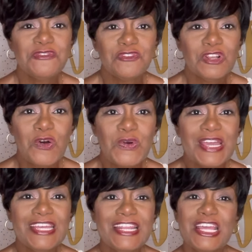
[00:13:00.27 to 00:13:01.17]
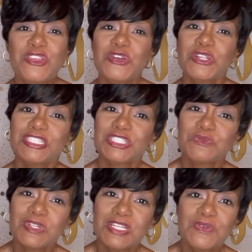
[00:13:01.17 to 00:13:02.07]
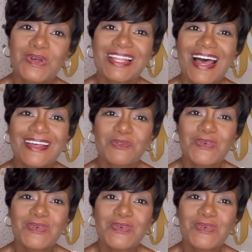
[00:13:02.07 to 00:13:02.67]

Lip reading: flowing, and you can just really do a lot